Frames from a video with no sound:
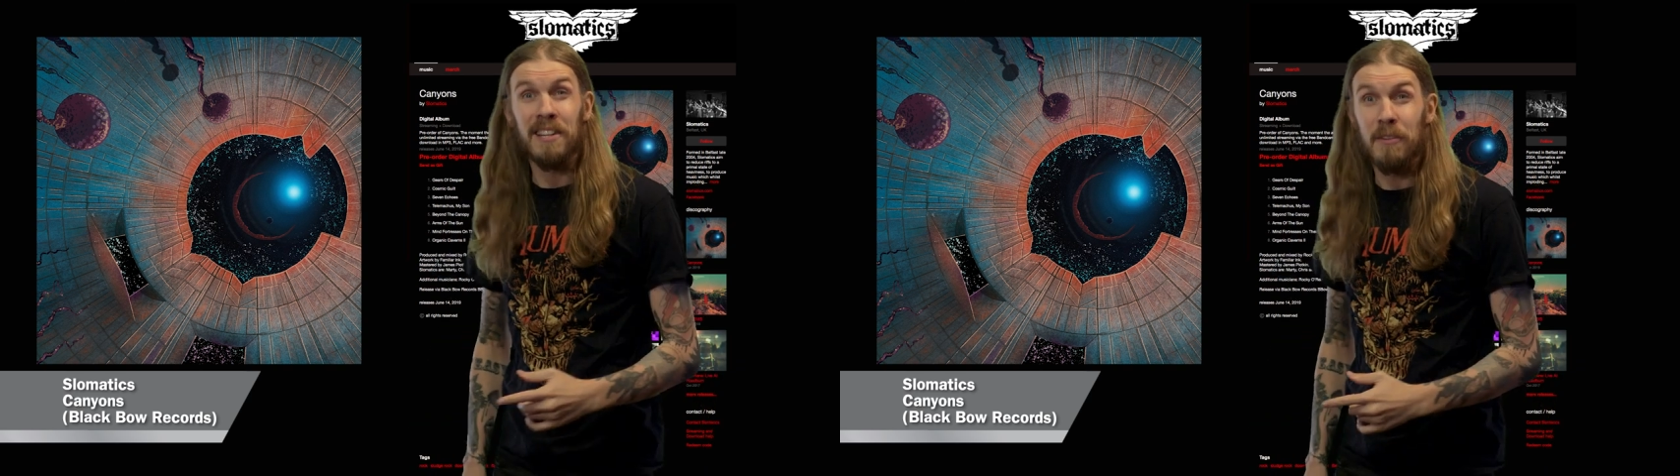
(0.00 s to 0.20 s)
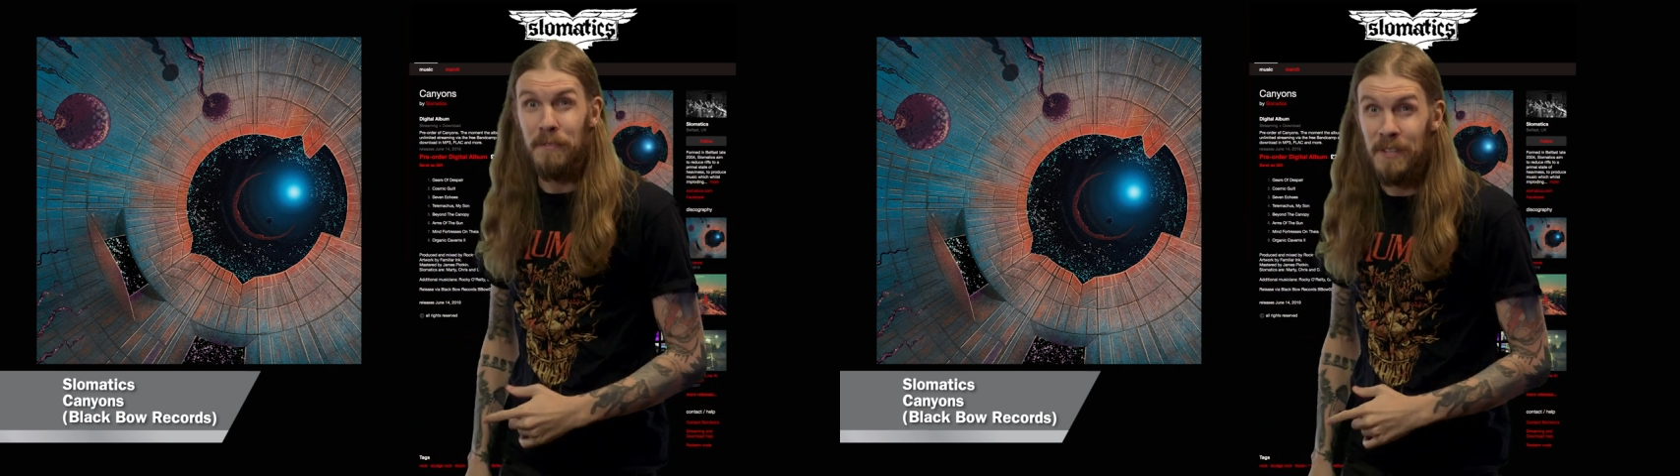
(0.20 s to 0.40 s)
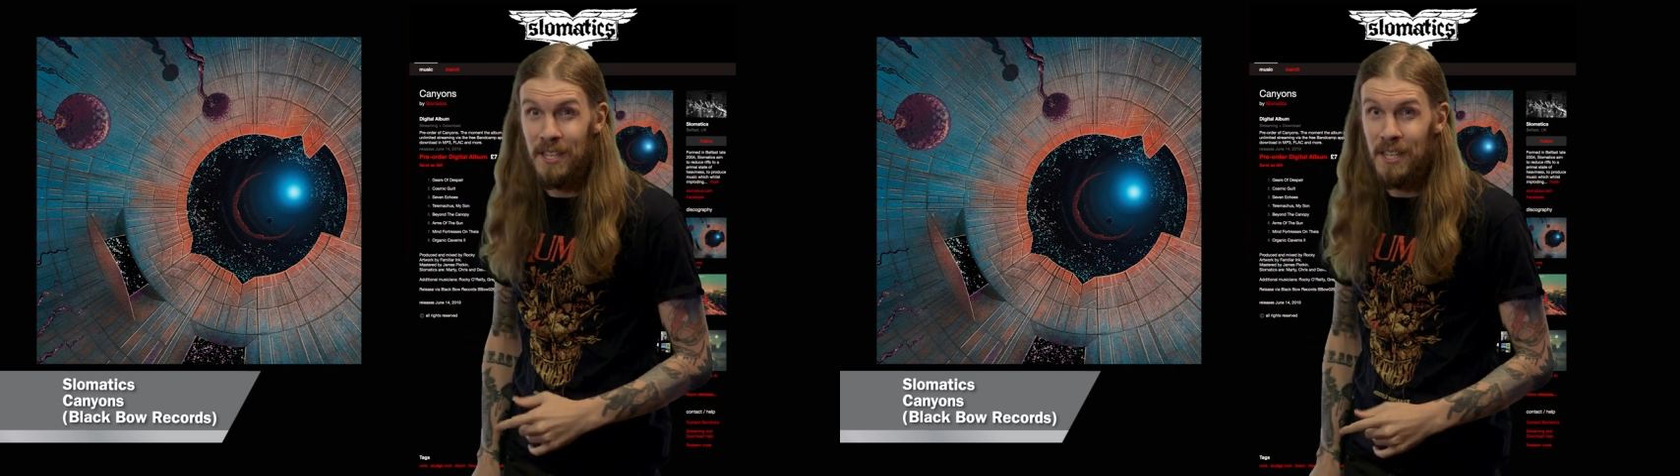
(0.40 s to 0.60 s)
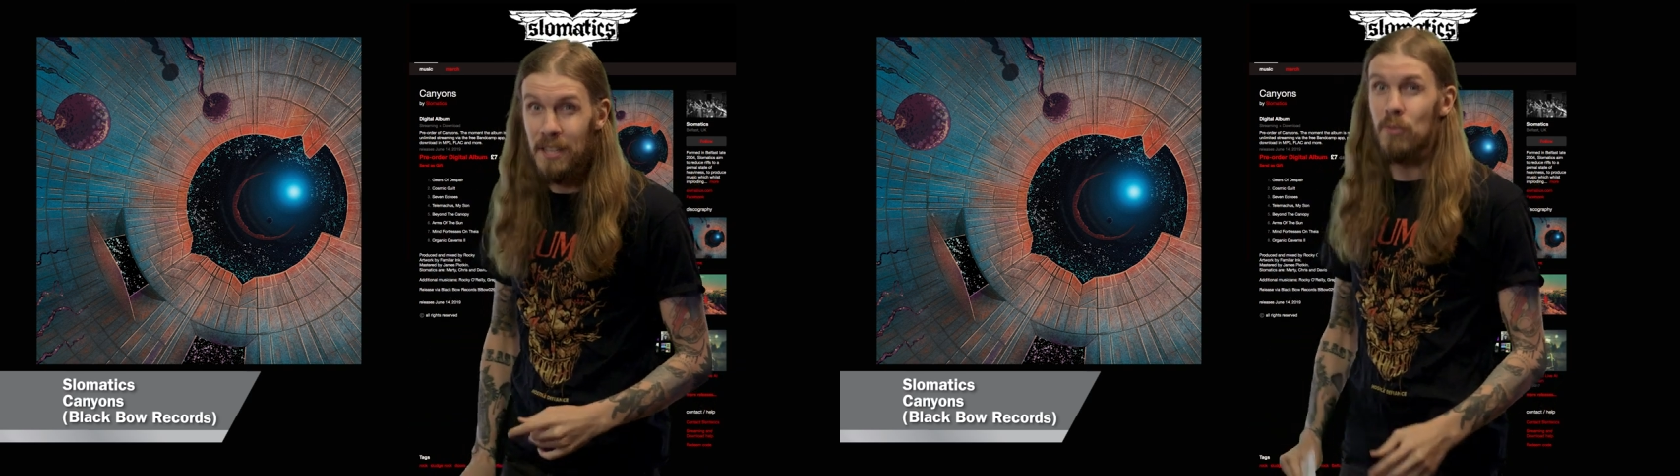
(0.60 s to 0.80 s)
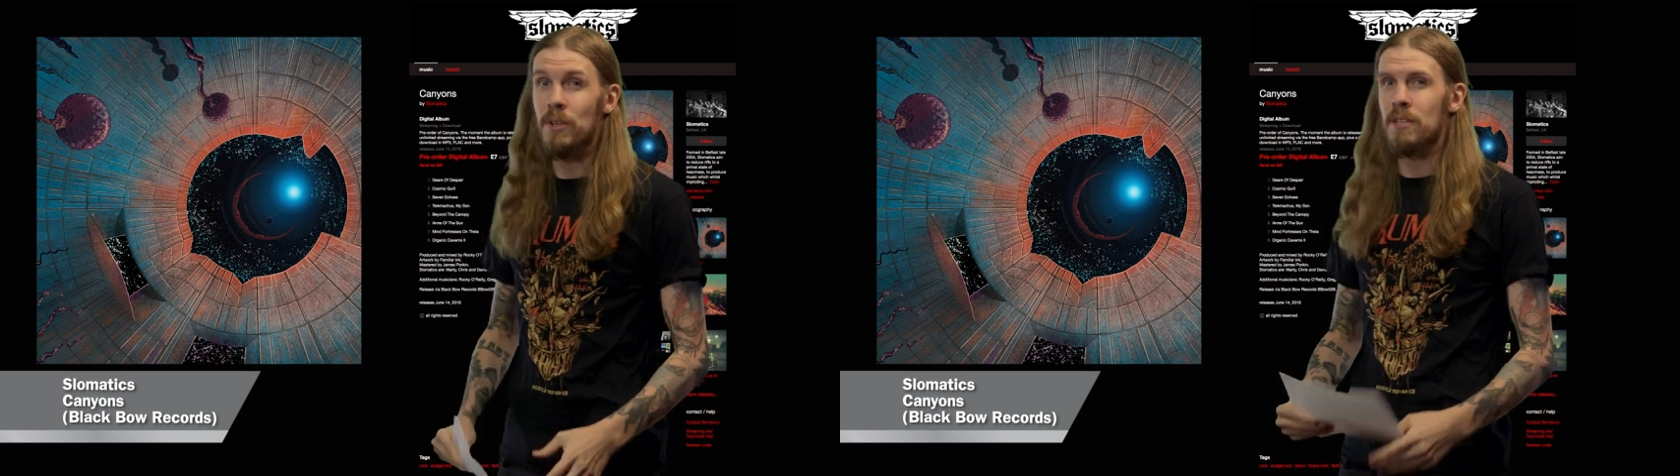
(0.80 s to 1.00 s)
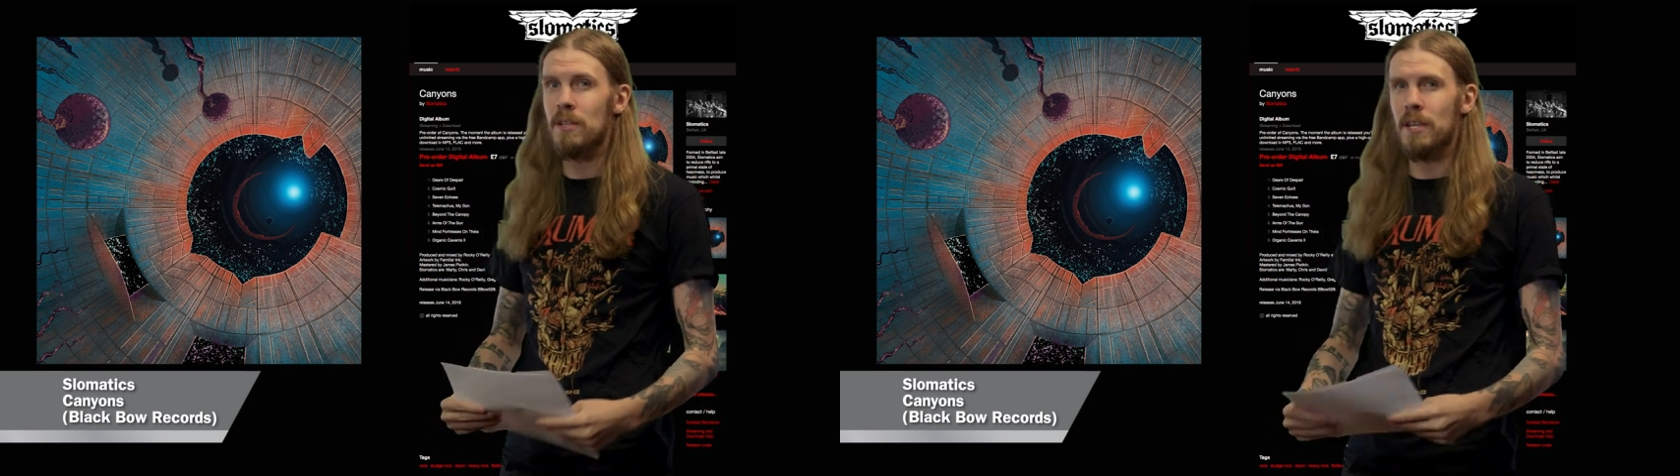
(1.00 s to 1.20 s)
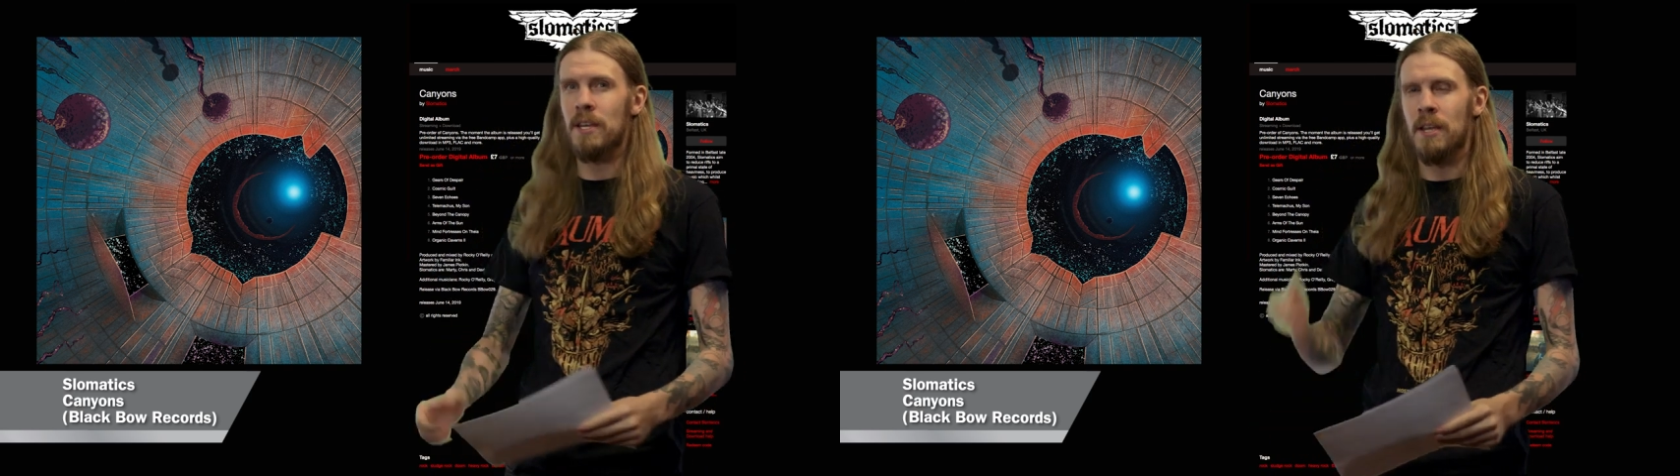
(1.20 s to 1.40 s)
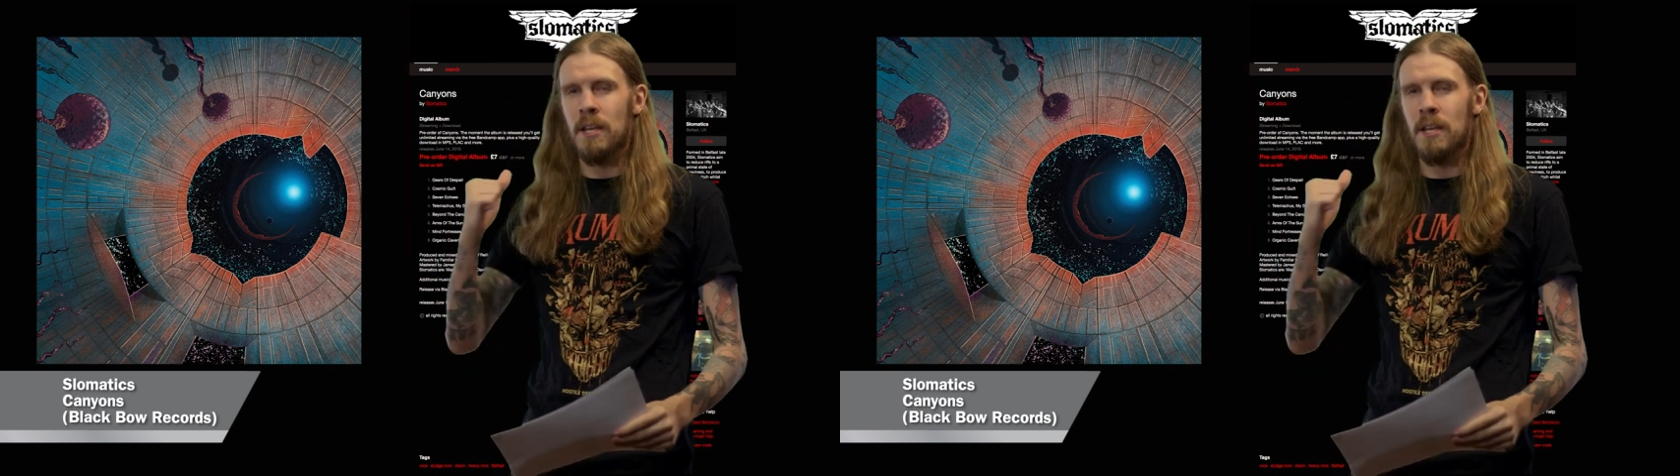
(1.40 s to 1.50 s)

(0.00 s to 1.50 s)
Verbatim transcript: little fatigued recently.